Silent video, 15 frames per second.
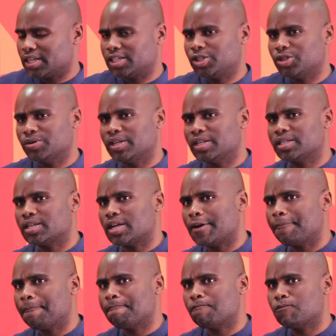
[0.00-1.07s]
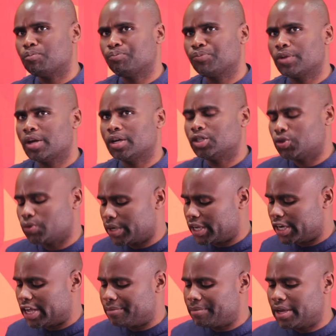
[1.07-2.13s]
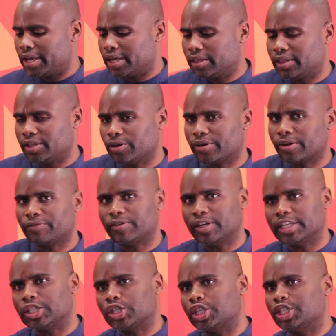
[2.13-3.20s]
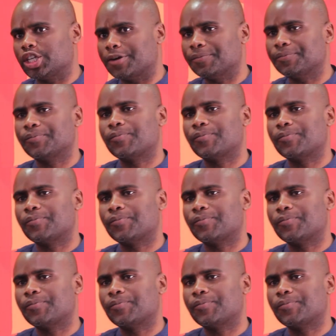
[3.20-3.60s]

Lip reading: at UNISA, doing an MA in theory of literature.